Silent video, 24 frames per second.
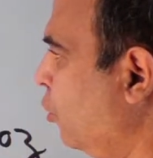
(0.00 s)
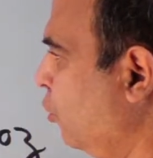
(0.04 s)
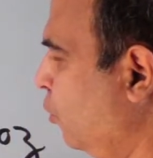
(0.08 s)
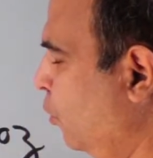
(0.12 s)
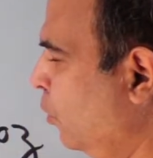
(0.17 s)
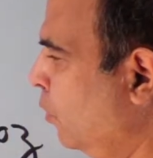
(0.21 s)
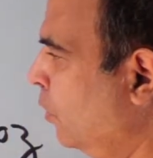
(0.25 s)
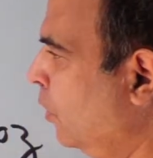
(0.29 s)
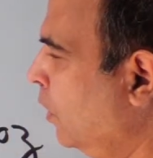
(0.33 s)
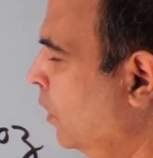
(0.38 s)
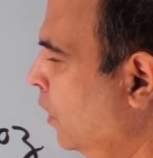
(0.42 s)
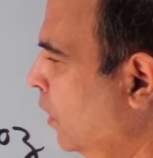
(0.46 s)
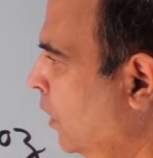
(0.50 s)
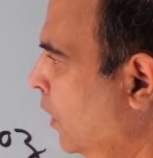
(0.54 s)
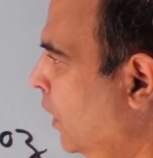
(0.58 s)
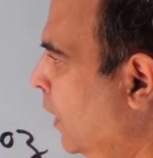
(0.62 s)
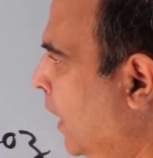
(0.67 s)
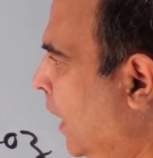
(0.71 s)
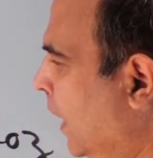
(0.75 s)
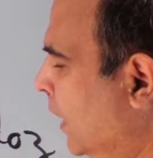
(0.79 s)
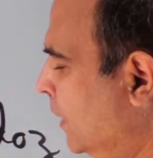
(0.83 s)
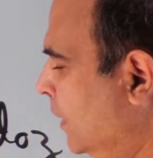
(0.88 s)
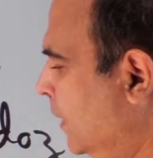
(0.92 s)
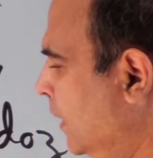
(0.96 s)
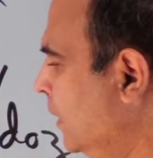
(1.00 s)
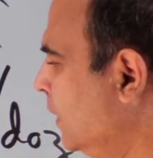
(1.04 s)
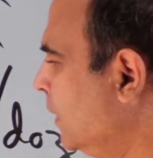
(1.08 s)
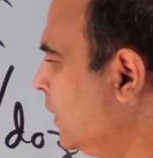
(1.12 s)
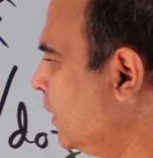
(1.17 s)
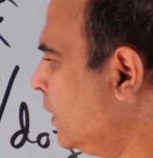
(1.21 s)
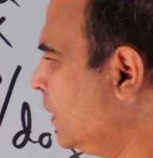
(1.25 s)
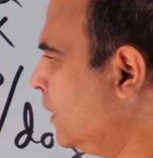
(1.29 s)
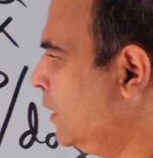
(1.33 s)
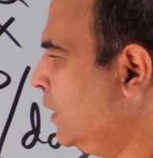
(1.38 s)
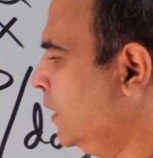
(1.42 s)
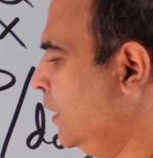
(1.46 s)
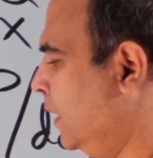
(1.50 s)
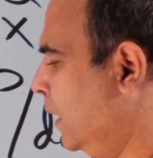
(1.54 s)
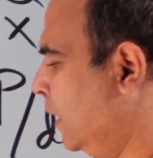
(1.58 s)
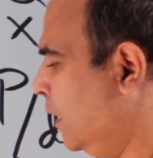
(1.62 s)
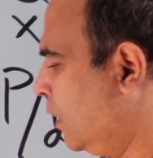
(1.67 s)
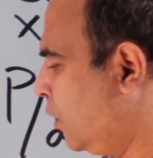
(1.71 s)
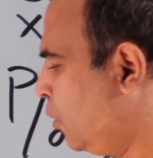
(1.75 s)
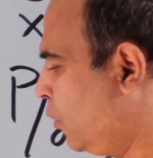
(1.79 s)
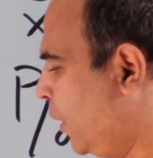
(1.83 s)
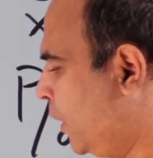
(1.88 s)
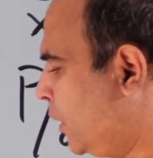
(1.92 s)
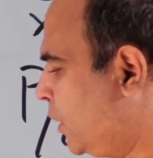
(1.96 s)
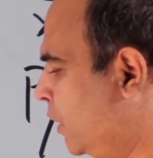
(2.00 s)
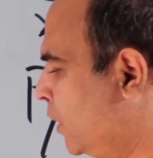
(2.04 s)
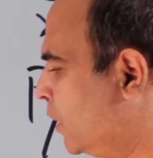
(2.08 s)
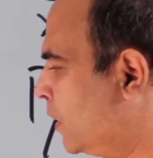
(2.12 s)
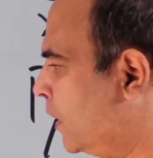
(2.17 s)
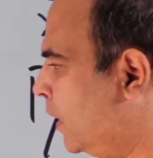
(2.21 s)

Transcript: two. And since the question